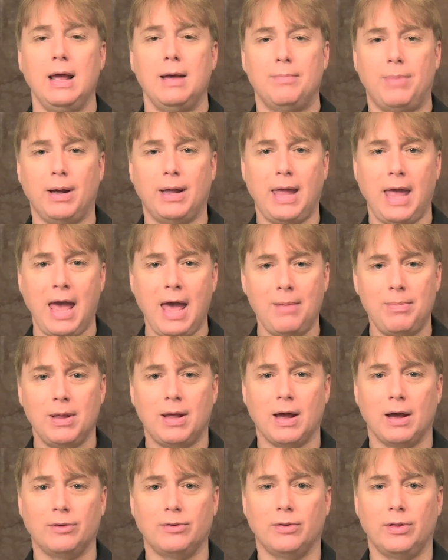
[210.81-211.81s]
but can't
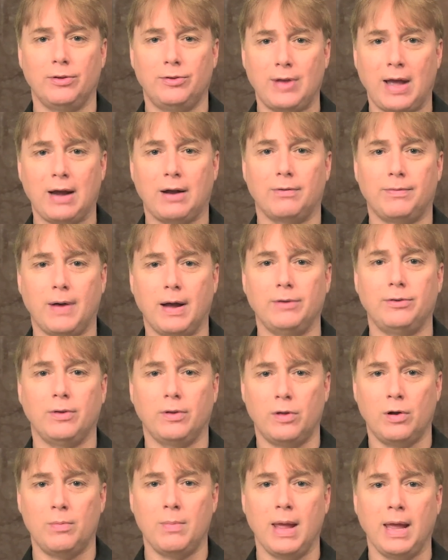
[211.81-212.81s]
because of the sacrifice
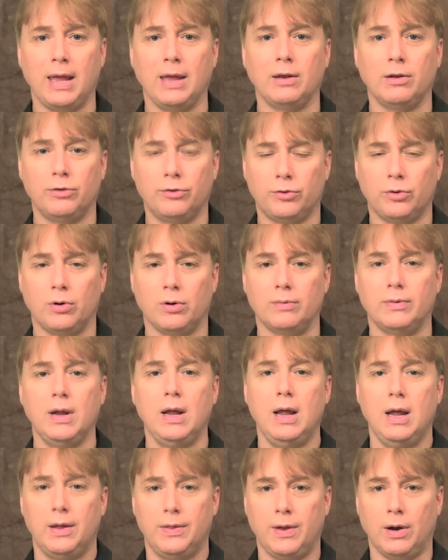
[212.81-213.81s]
that they're making to serve
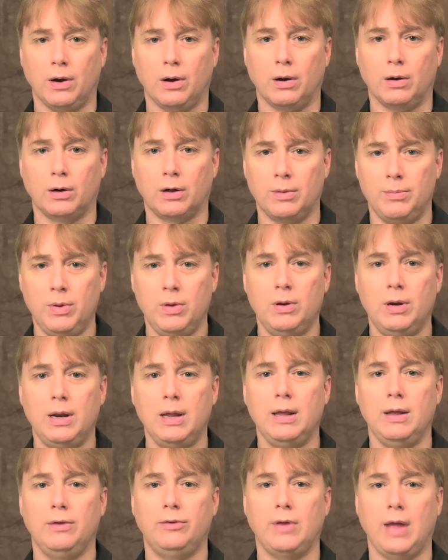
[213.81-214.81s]
their
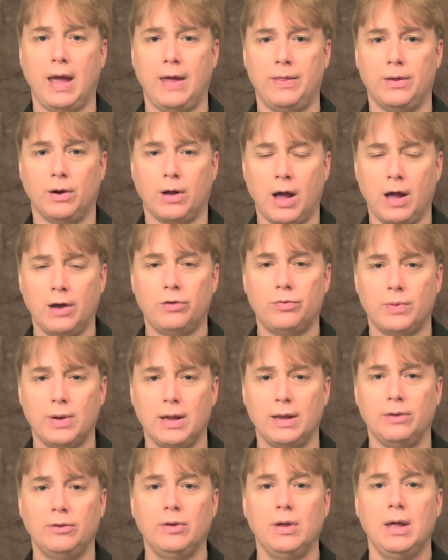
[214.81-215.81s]
communities and their
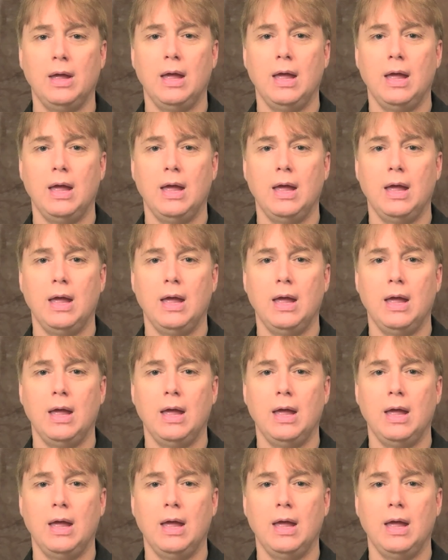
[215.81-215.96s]
countries.